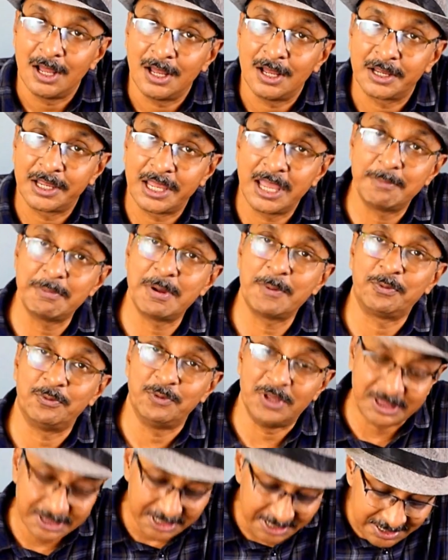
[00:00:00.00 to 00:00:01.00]
came up
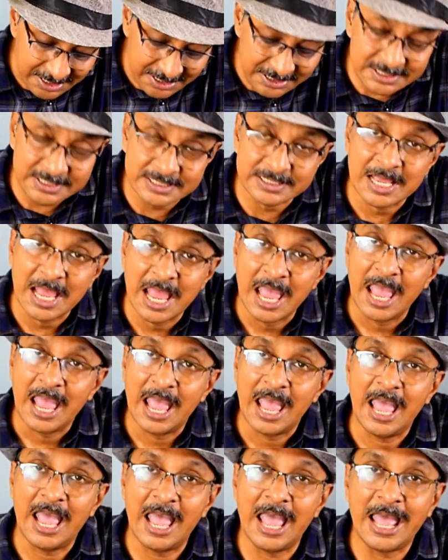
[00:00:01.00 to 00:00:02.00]
with these,
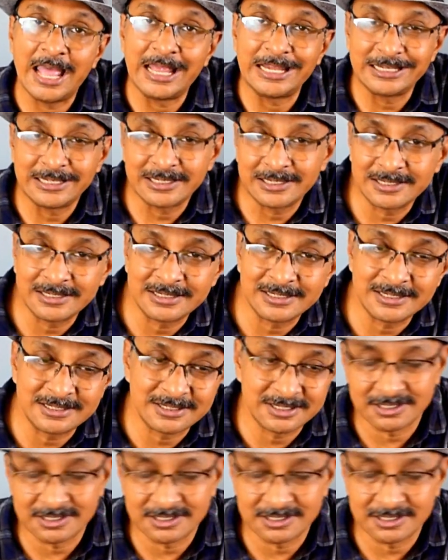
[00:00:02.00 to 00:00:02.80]
and